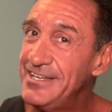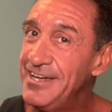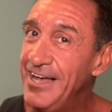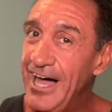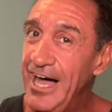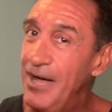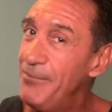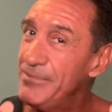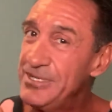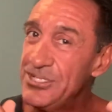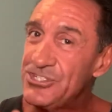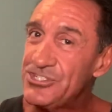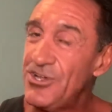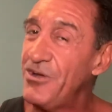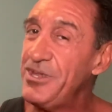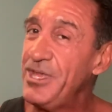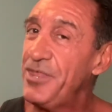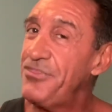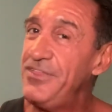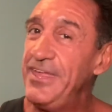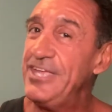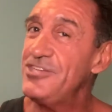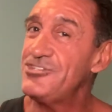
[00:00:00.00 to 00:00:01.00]
I'm going to show
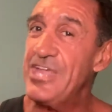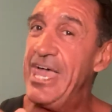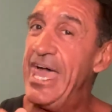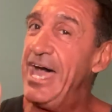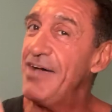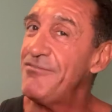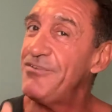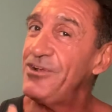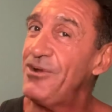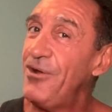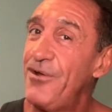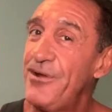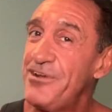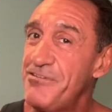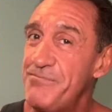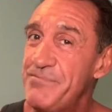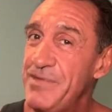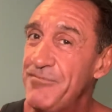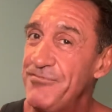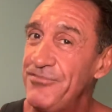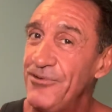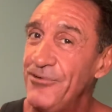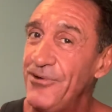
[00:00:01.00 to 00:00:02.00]
you things you haven't heard of
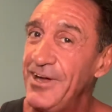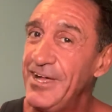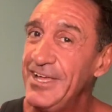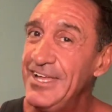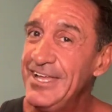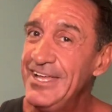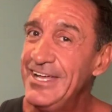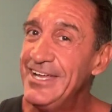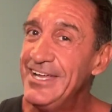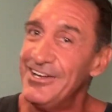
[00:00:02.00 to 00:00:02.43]
before.